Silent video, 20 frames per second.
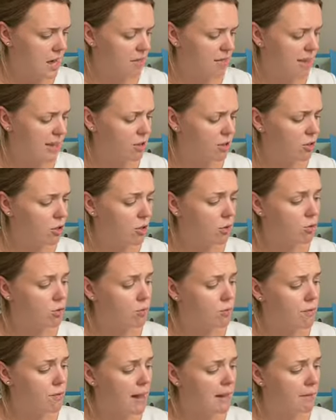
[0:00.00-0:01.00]
"They could do
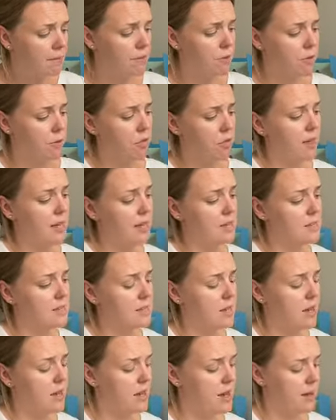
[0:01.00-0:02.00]
dreadful things
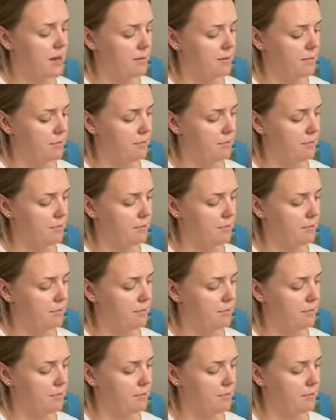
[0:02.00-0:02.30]
to her."